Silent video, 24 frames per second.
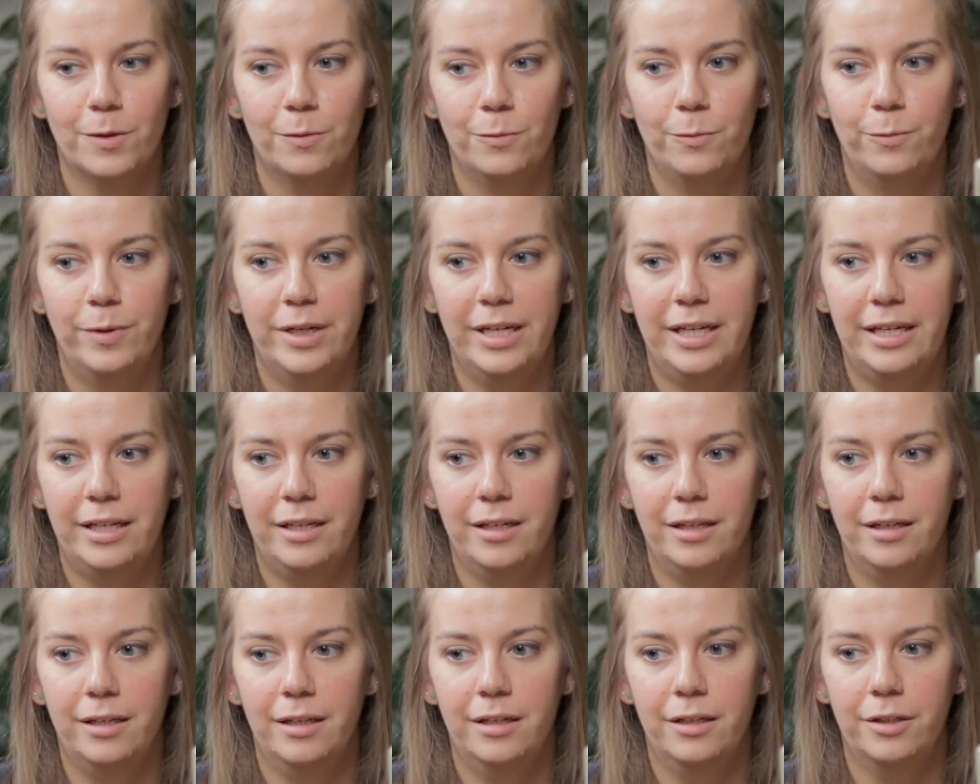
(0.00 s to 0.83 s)

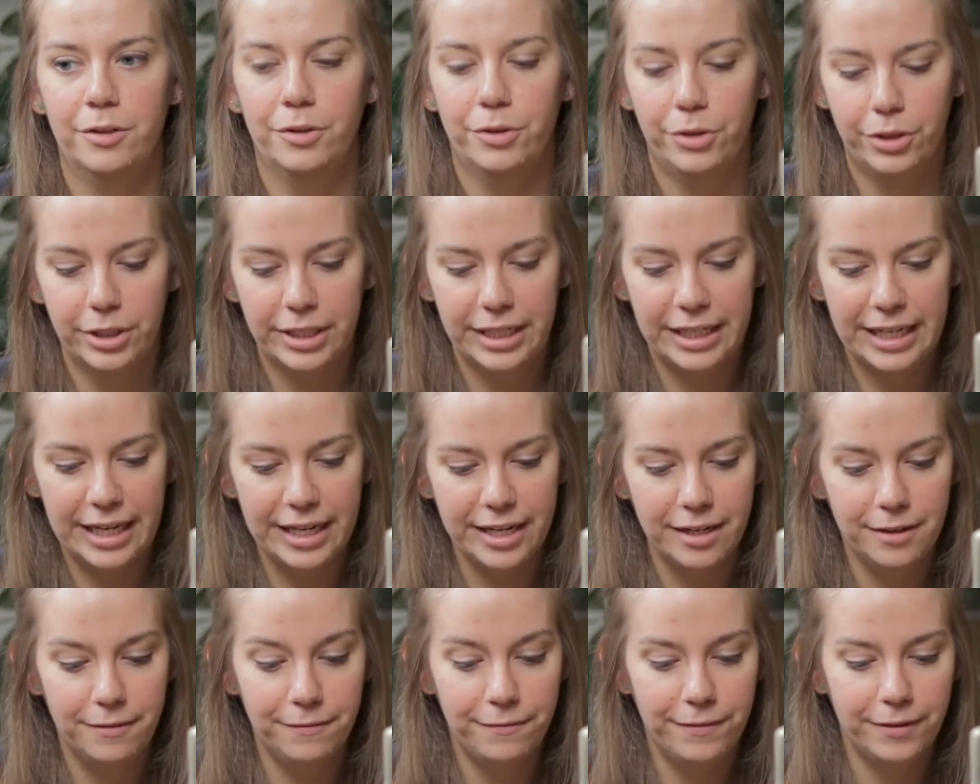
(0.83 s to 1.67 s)
when you're looking at
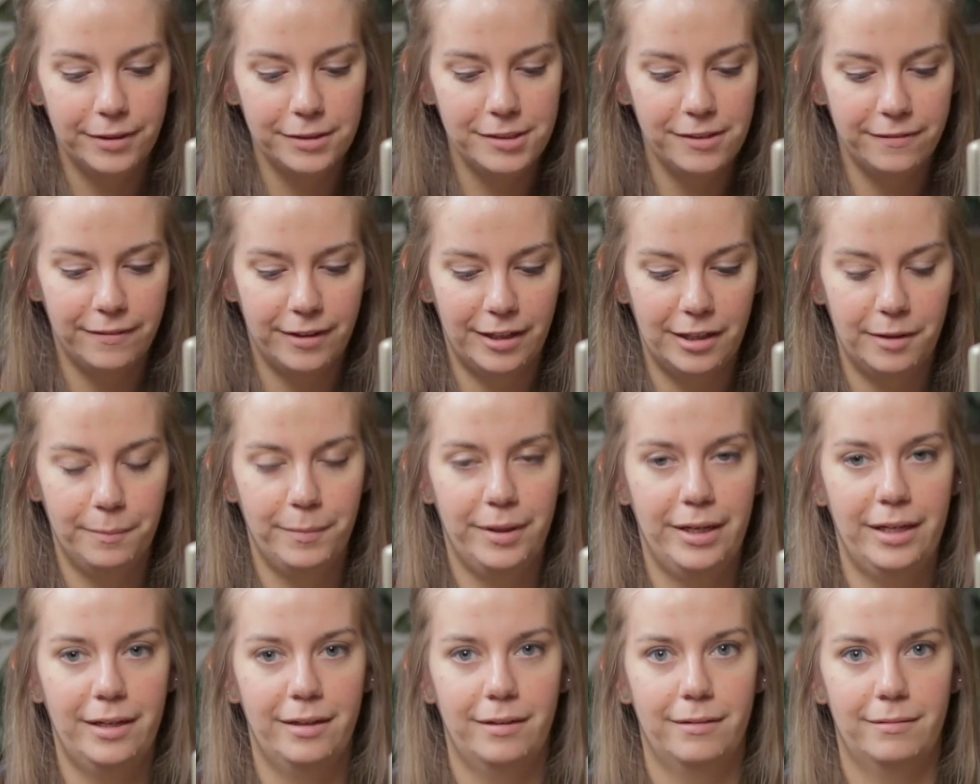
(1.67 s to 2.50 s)
infill
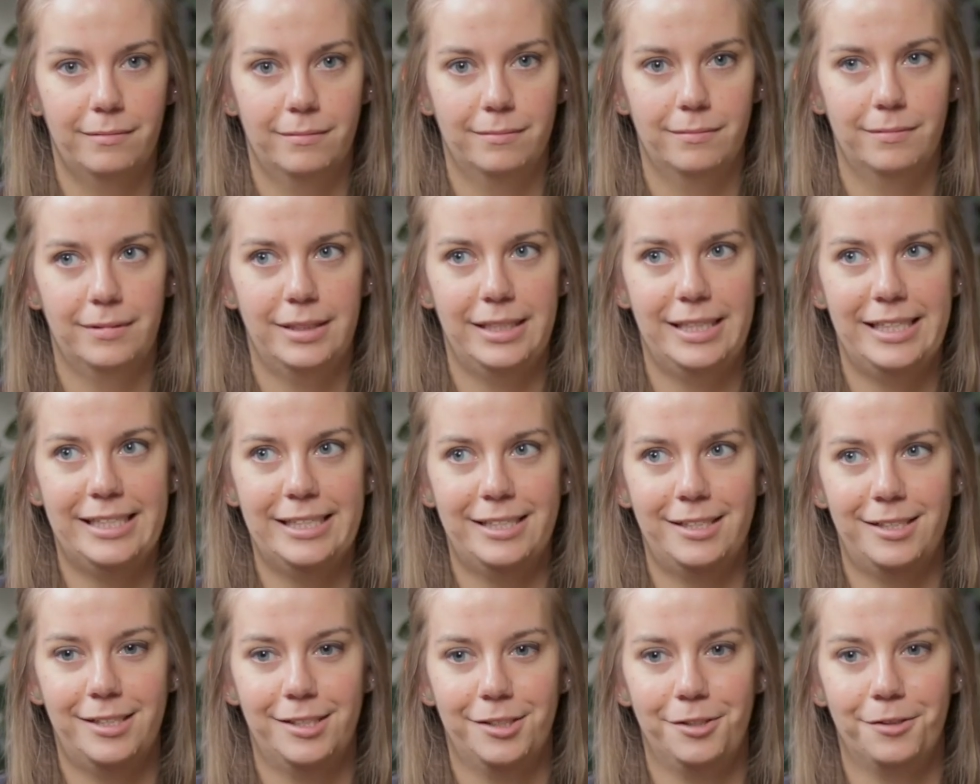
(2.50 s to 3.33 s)
development,
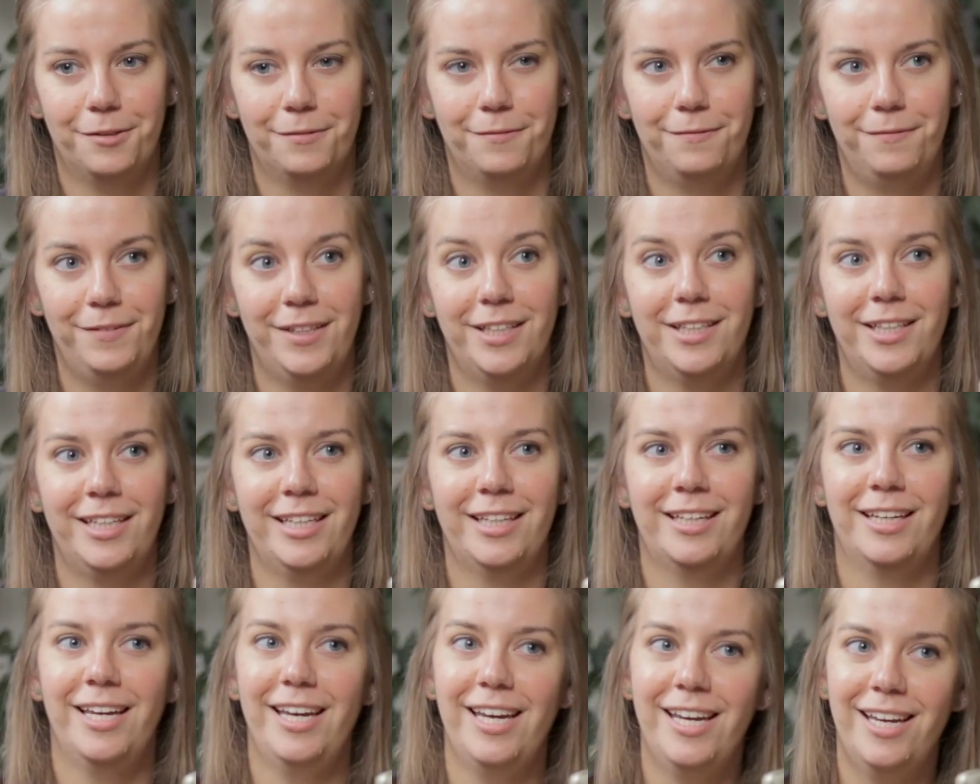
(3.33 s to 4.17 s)
you're
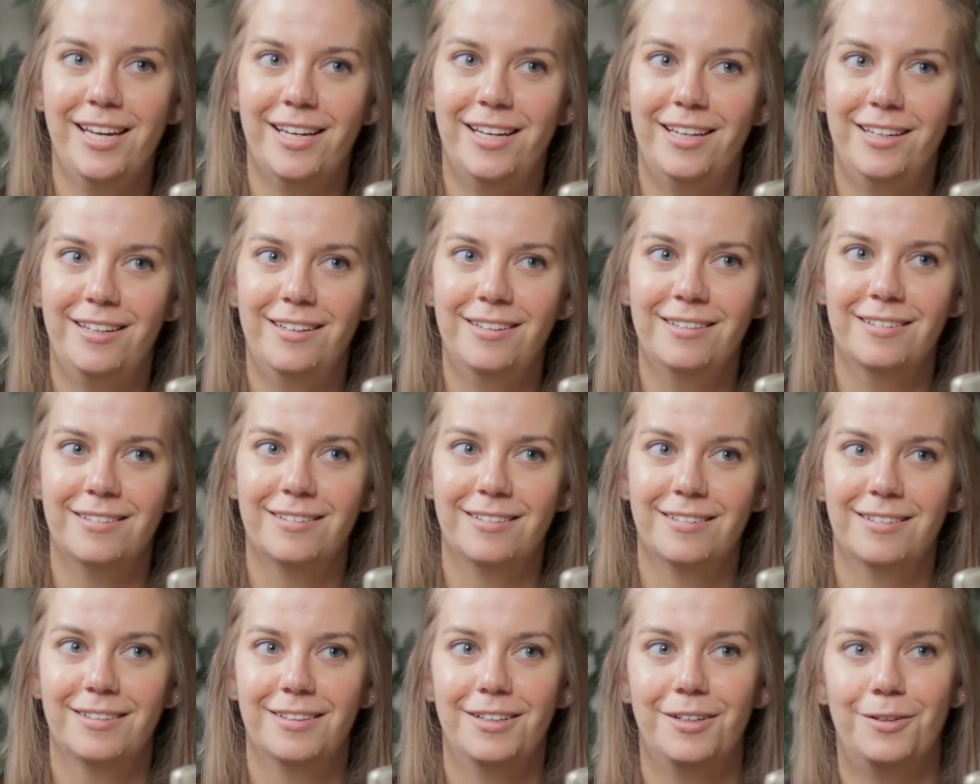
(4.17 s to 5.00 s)
filling in
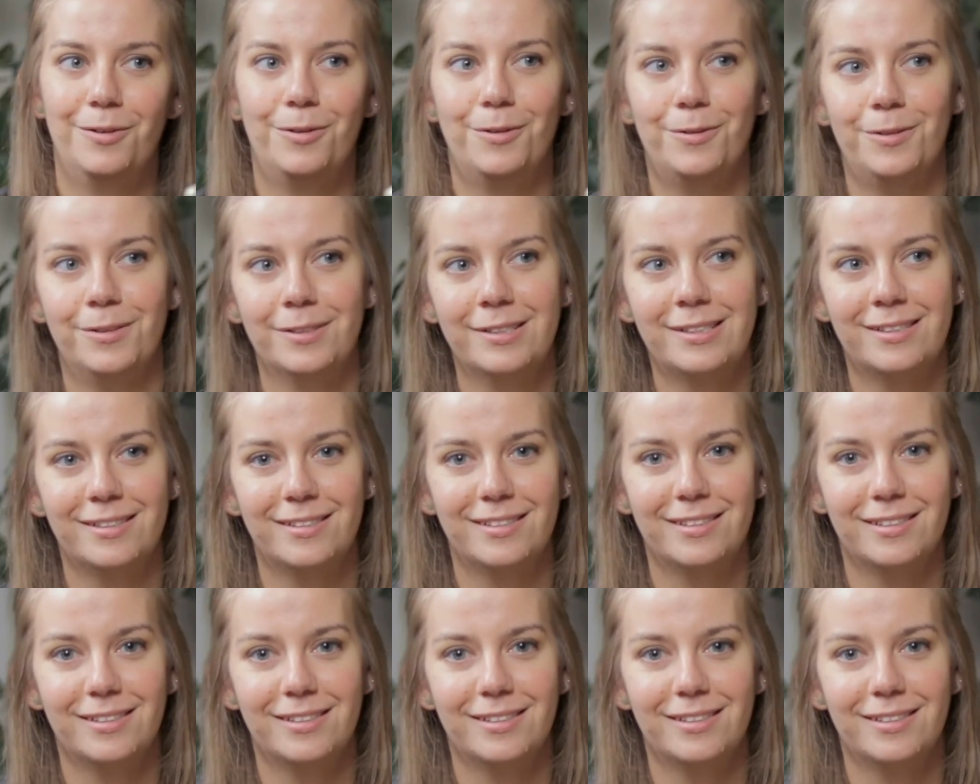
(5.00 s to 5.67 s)
the holes.